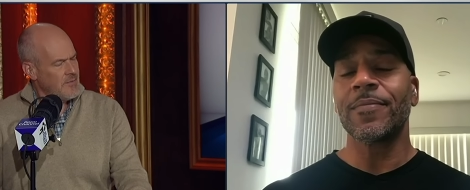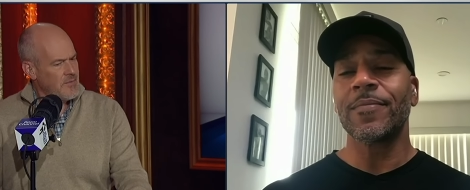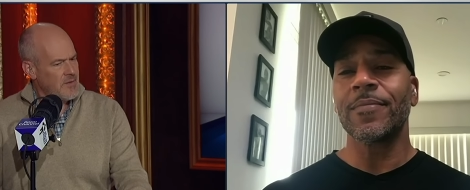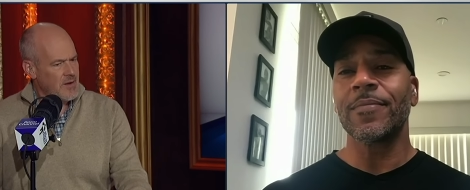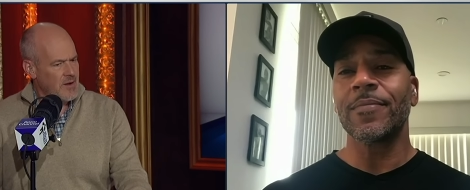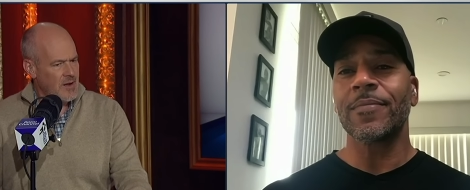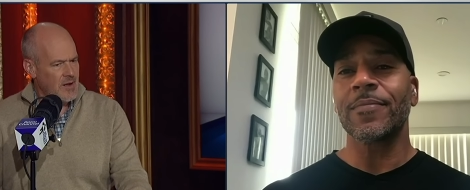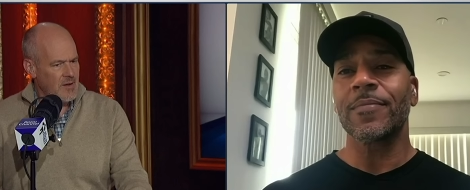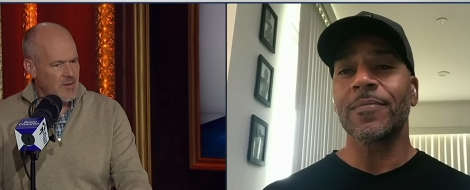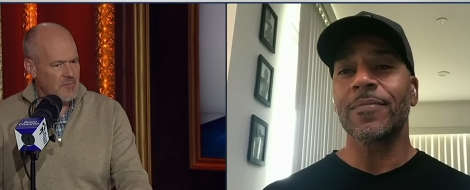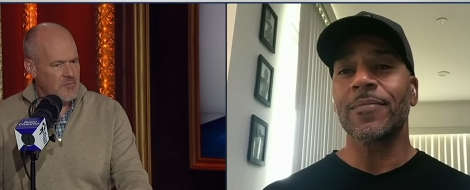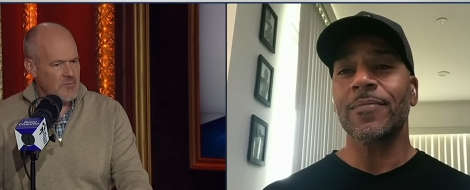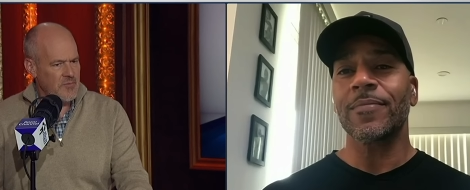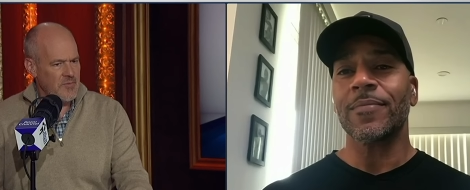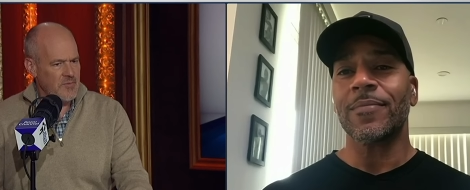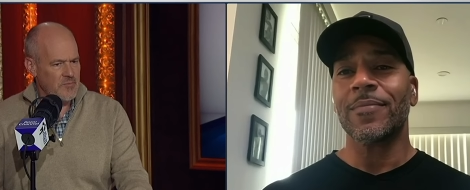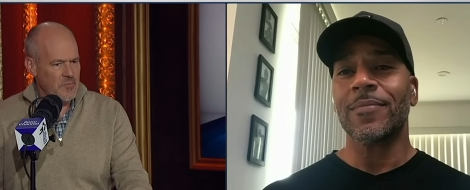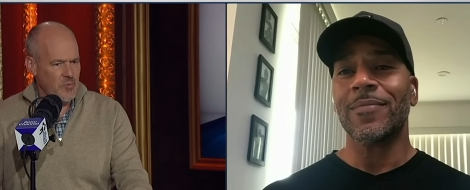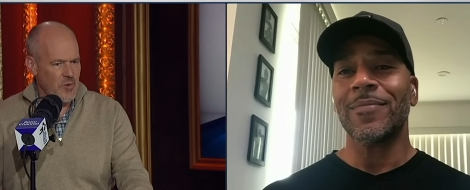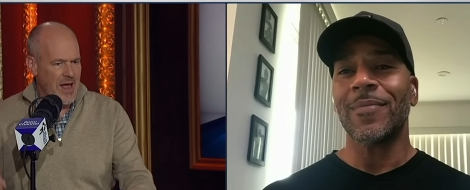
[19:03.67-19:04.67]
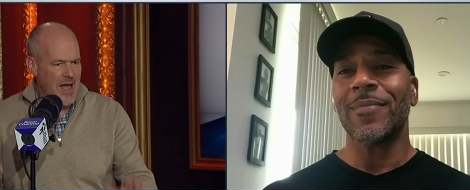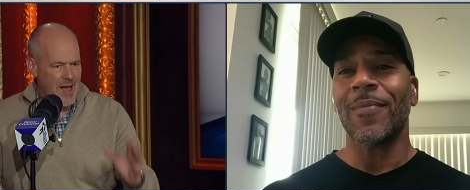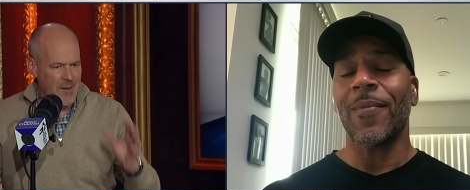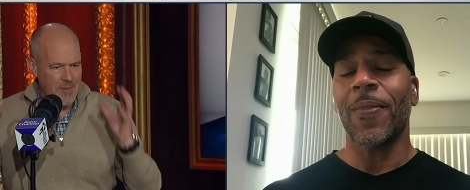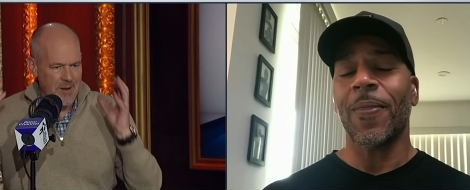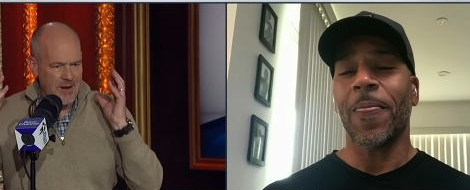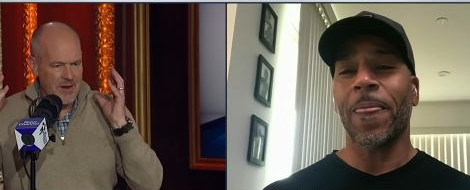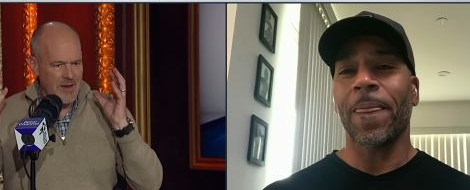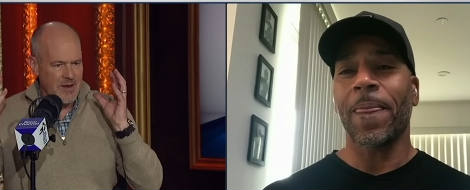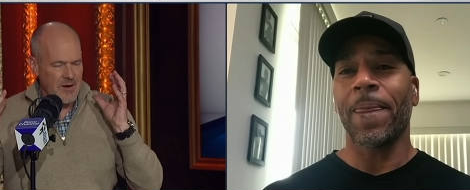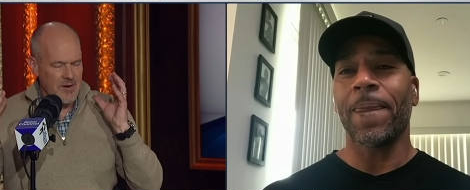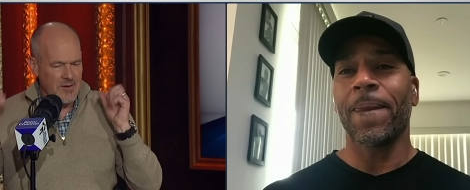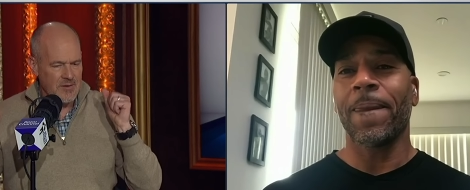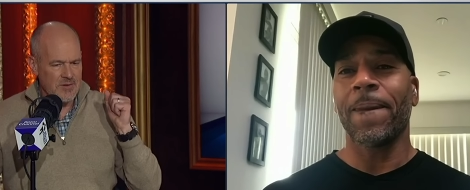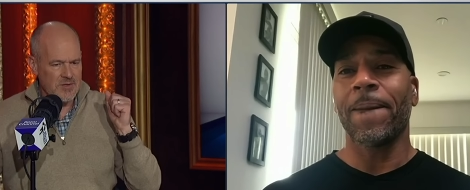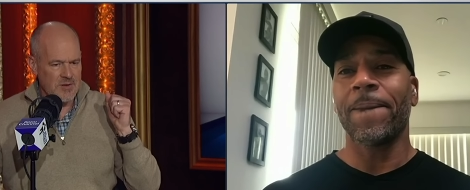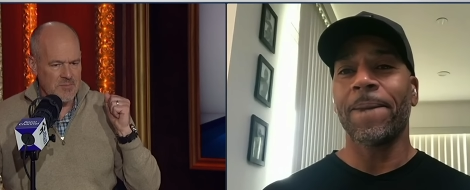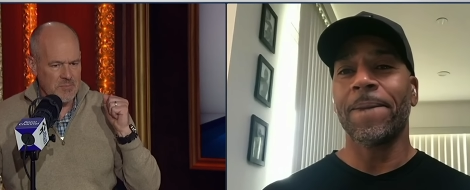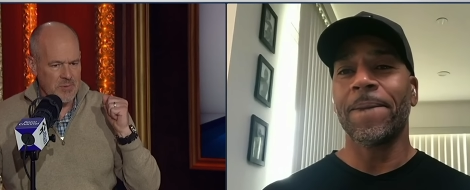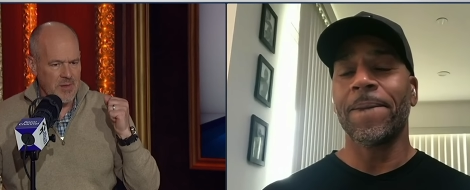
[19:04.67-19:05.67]
Speaker 1: of rabbit
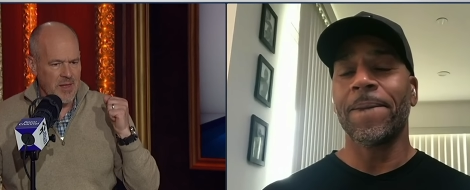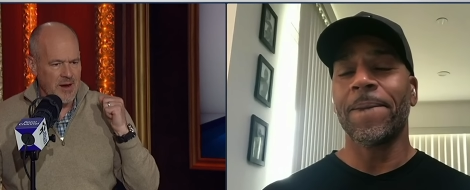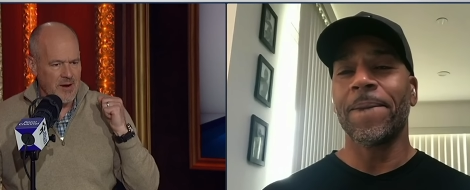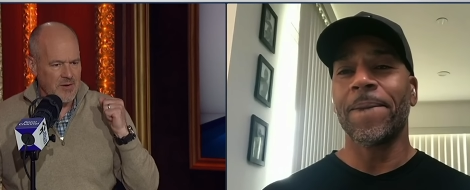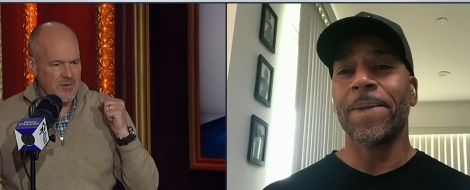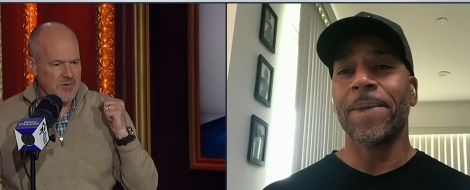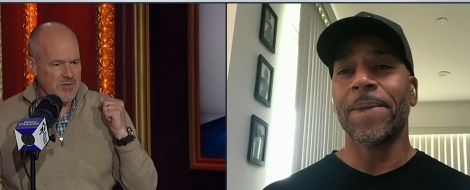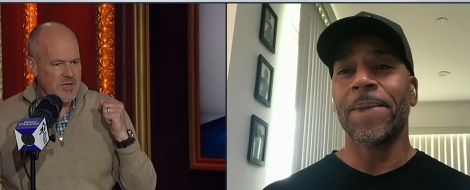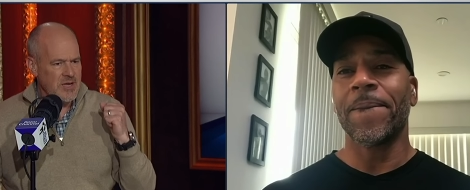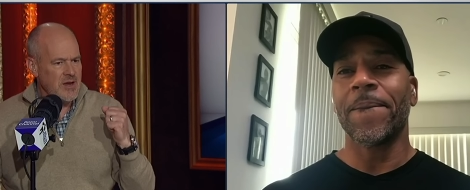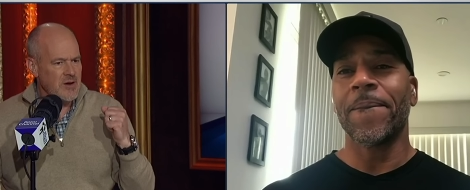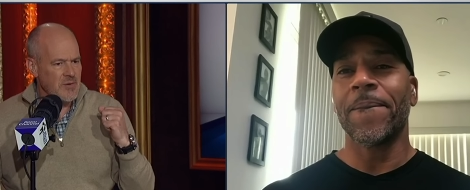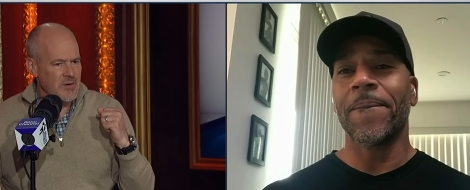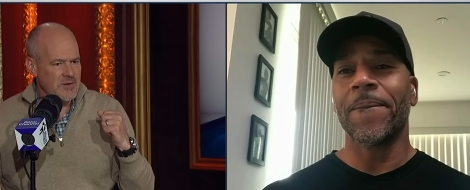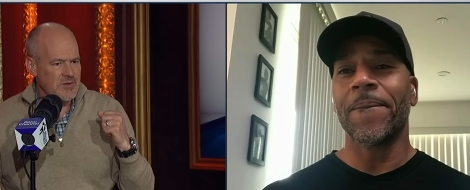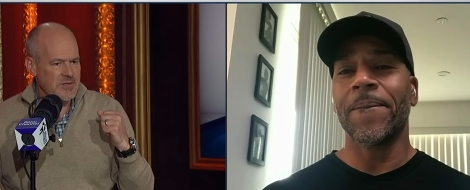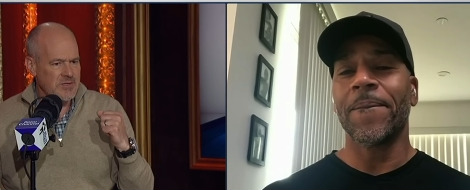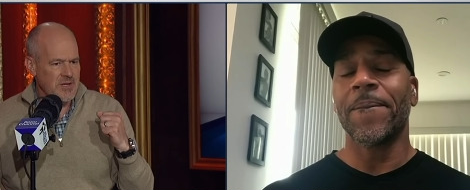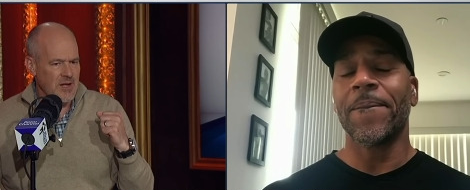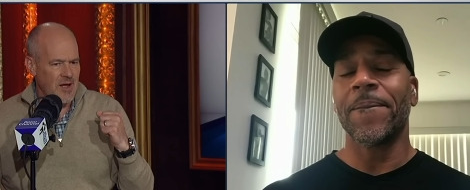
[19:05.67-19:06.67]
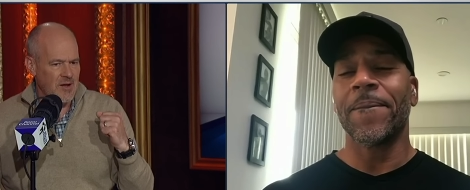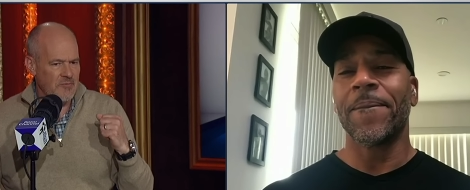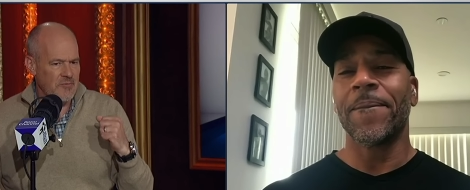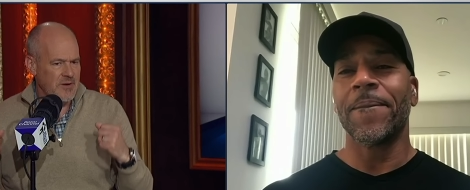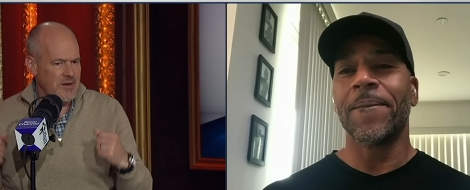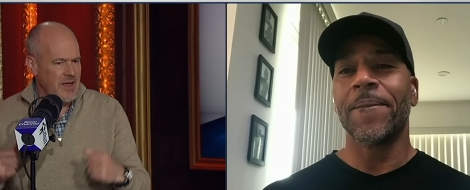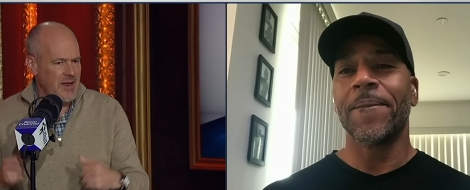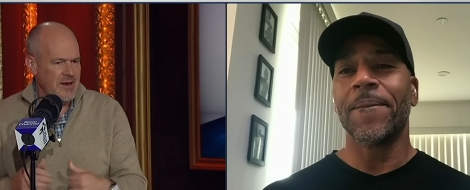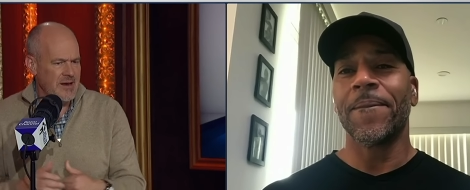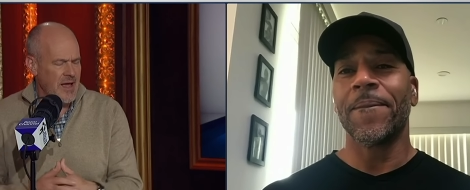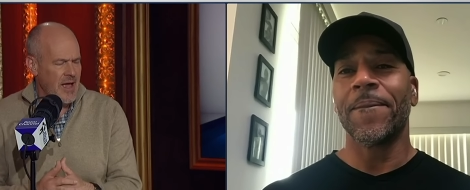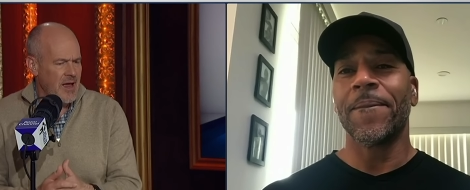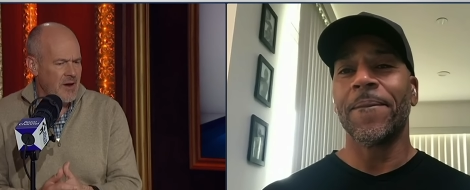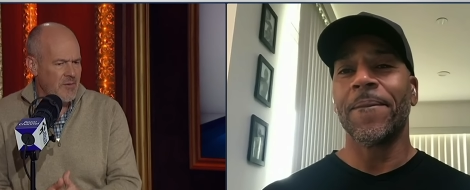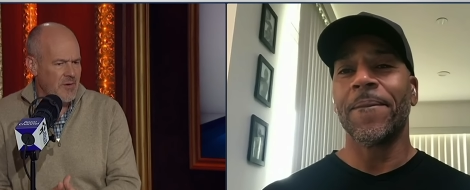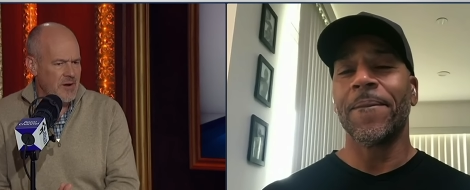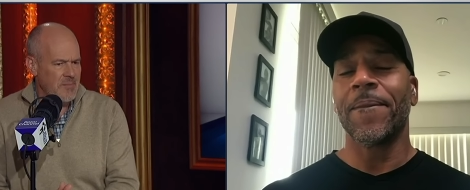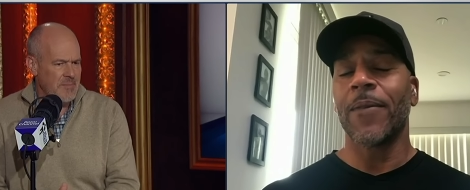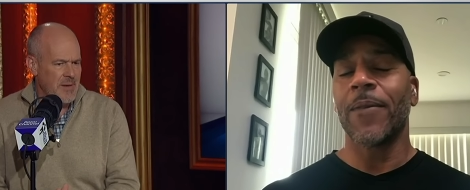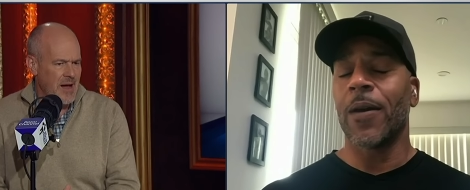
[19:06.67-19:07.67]
ears and players hearing stuff and getting
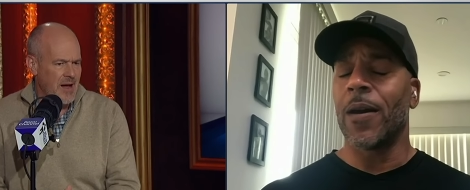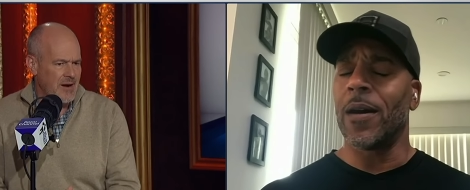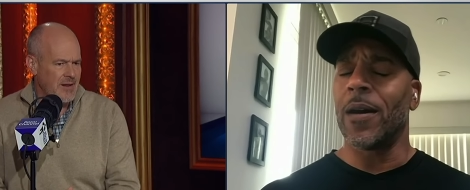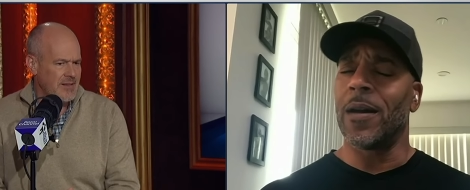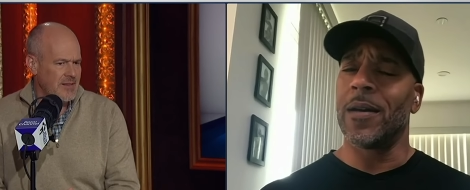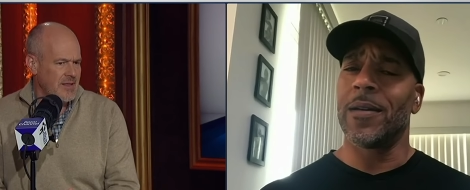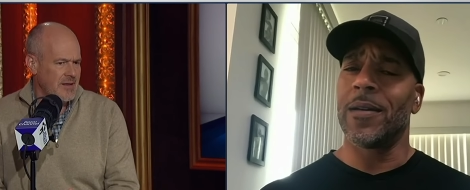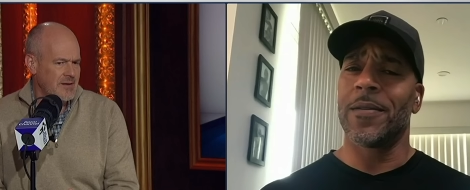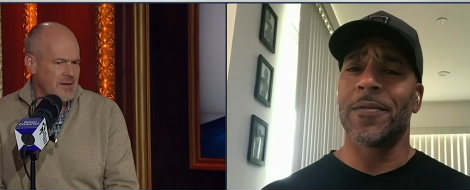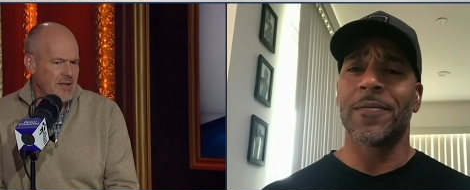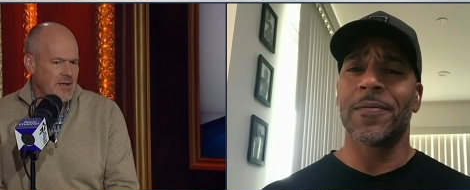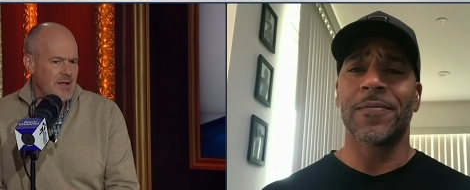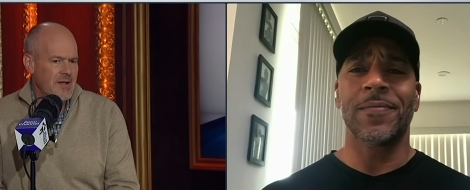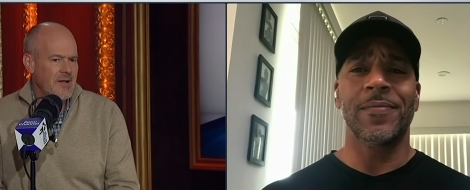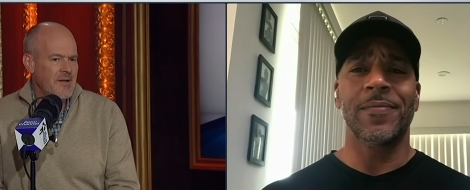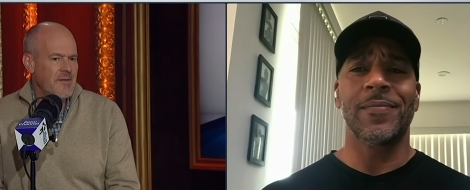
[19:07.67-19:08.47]
angry about it,